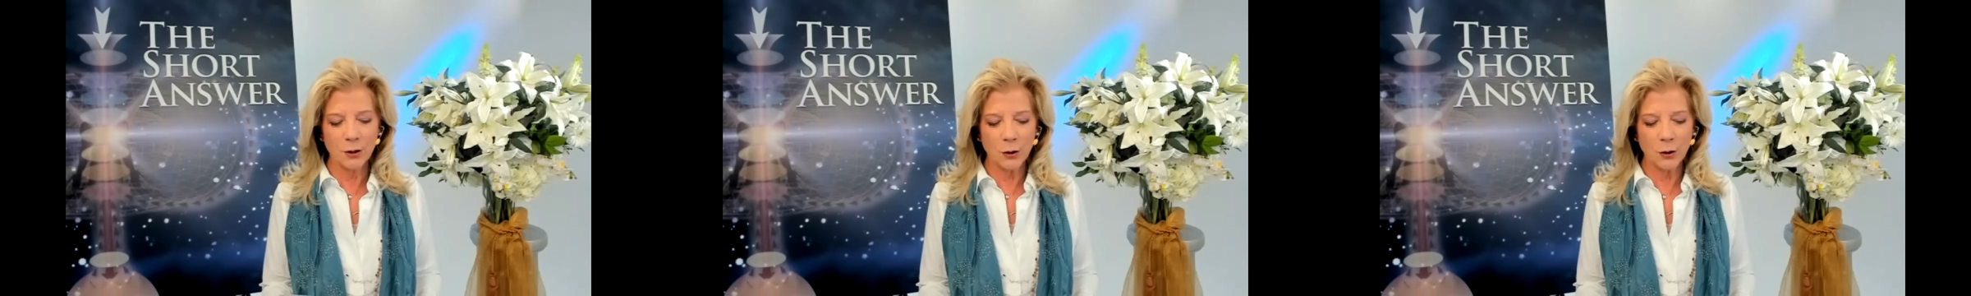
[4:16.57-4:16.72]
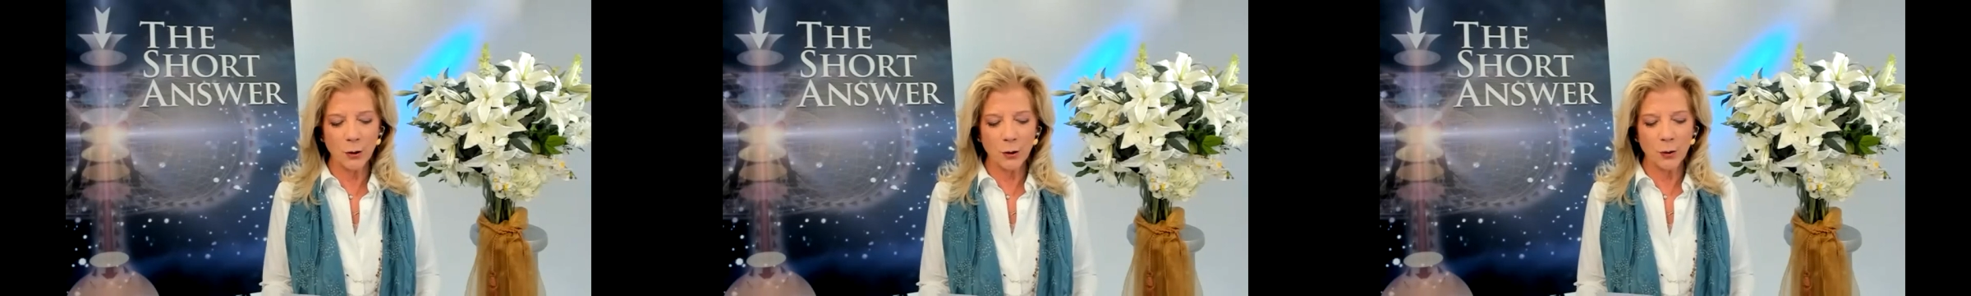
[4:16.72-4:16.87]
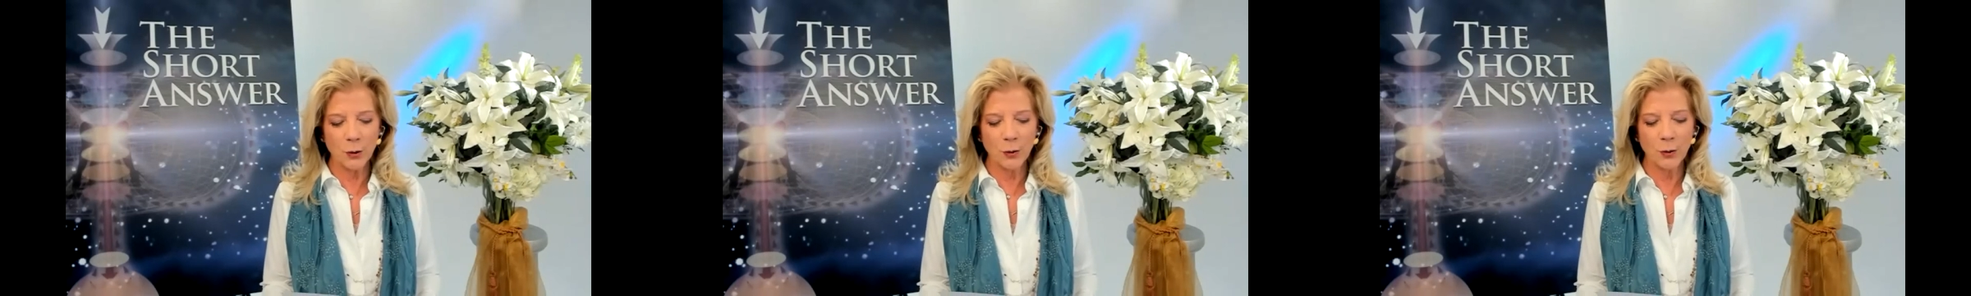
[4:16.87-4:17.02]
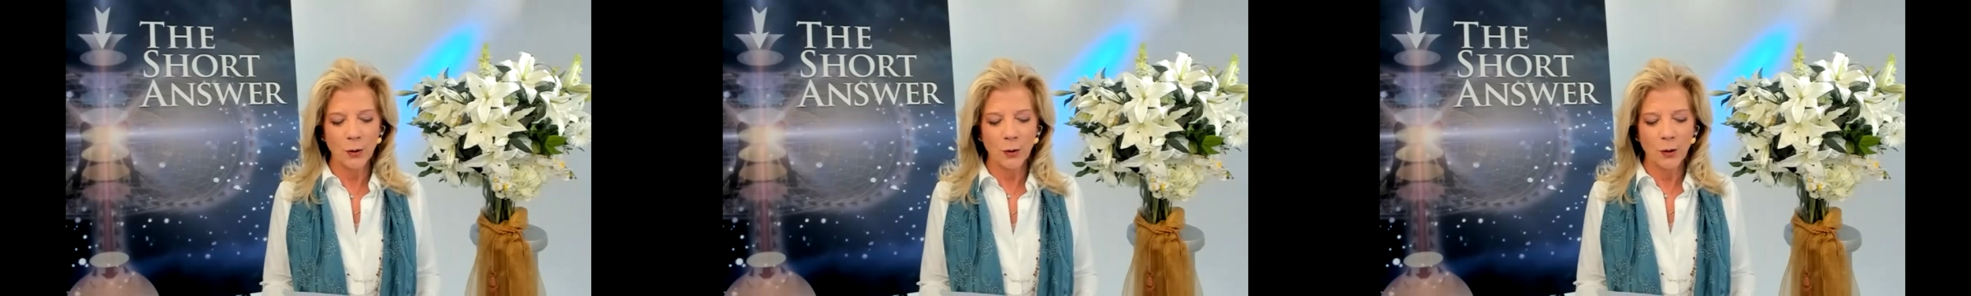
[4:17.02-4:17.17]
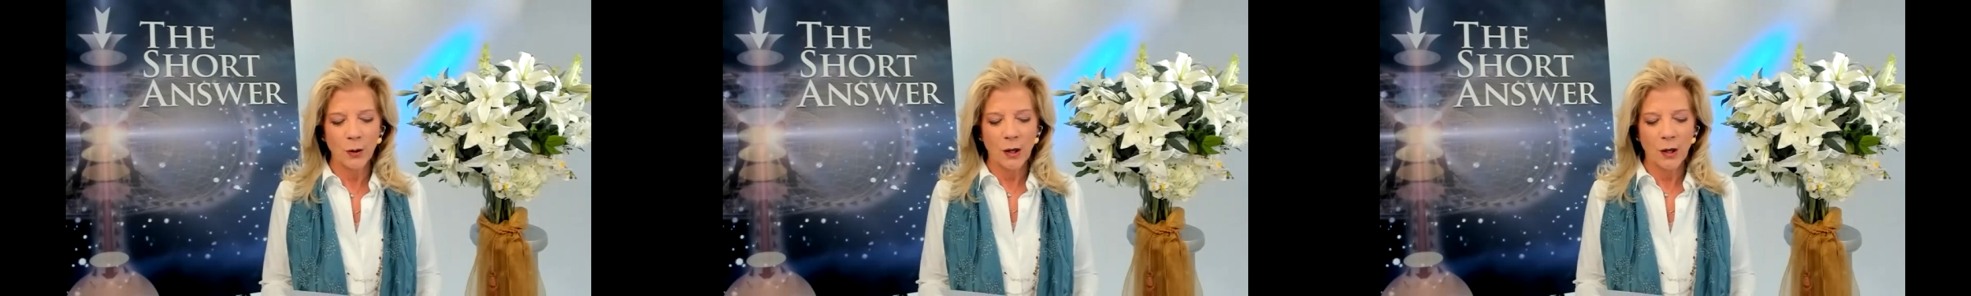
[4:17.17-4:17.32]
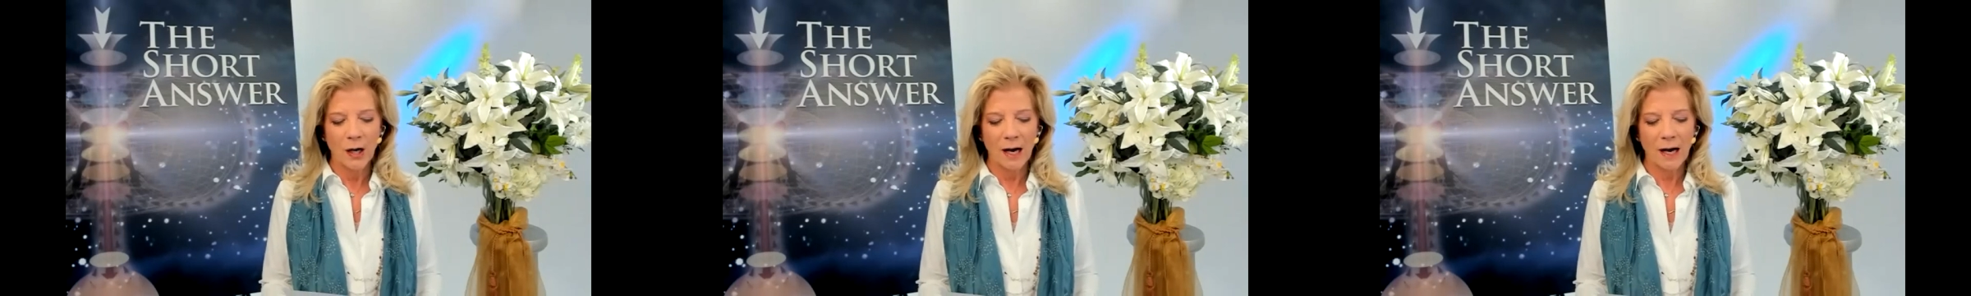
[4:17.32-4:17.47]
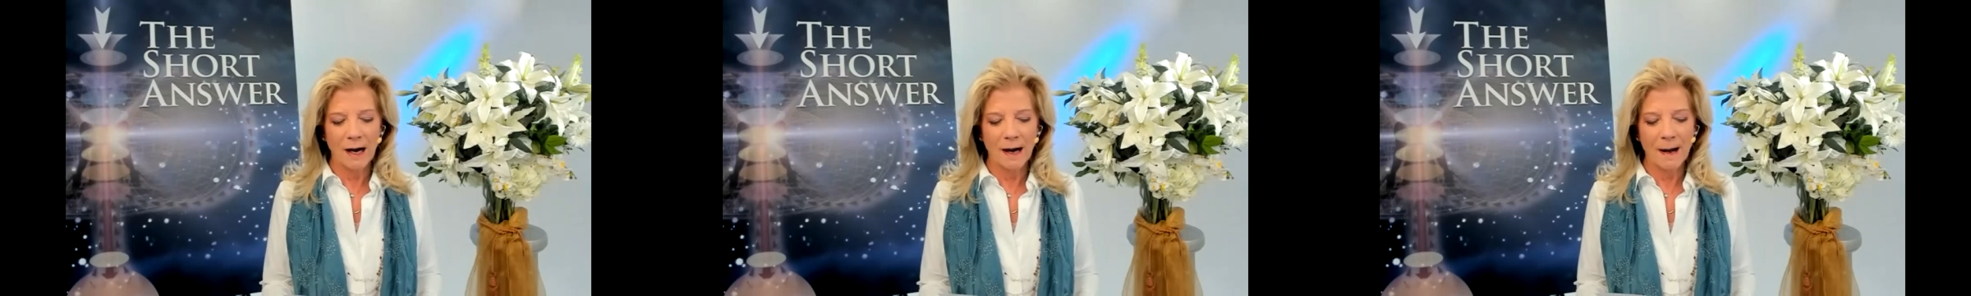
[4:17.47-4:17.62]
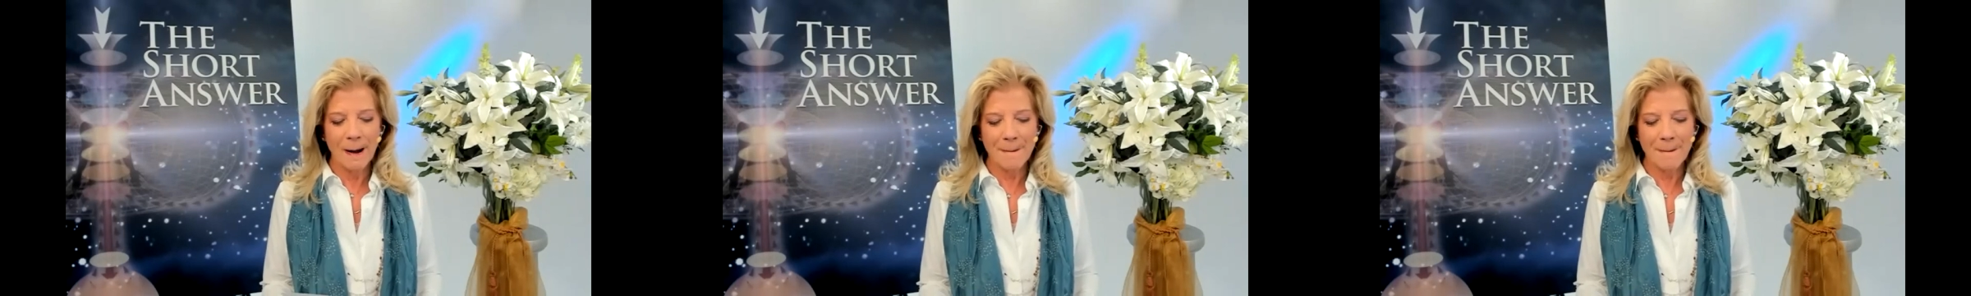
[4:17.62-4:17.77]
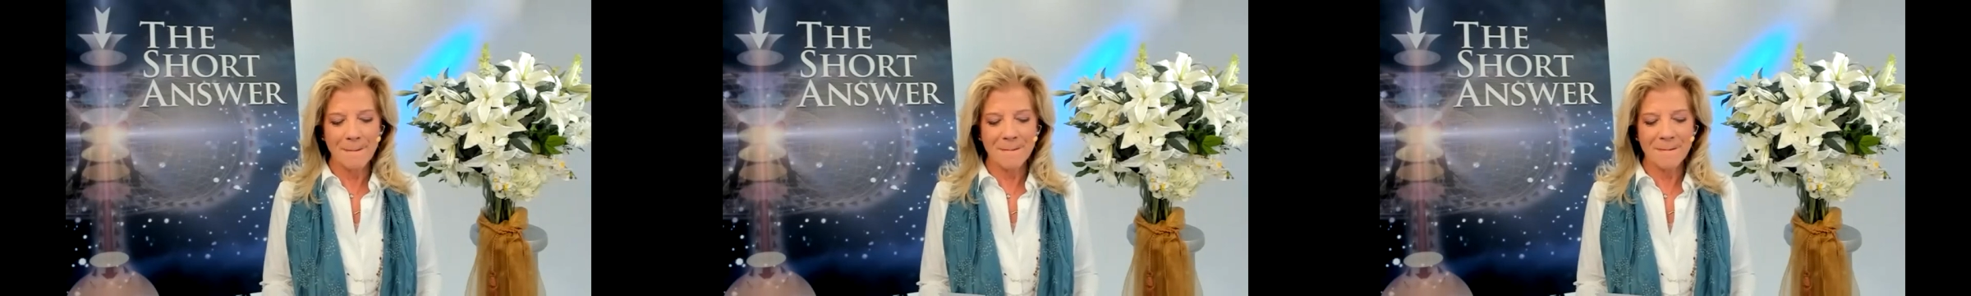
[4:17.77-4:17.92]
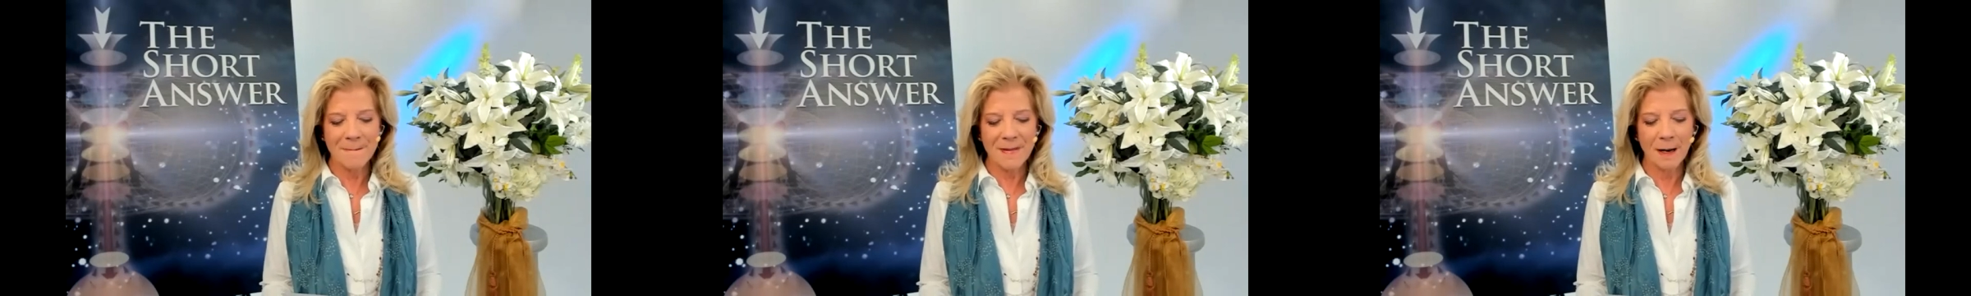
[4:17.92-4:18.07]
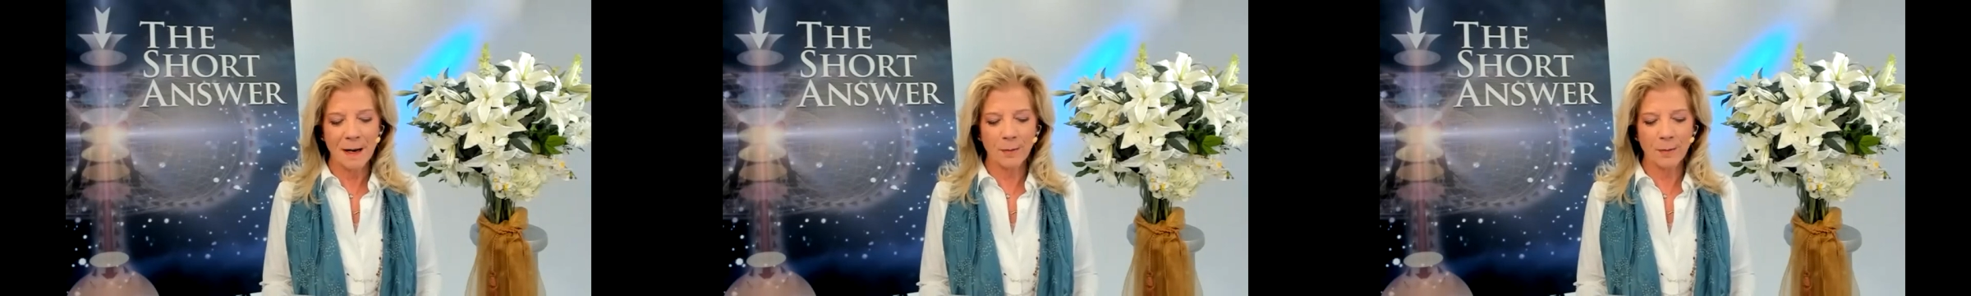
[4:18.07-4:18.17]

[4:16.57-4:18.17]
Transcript: you um,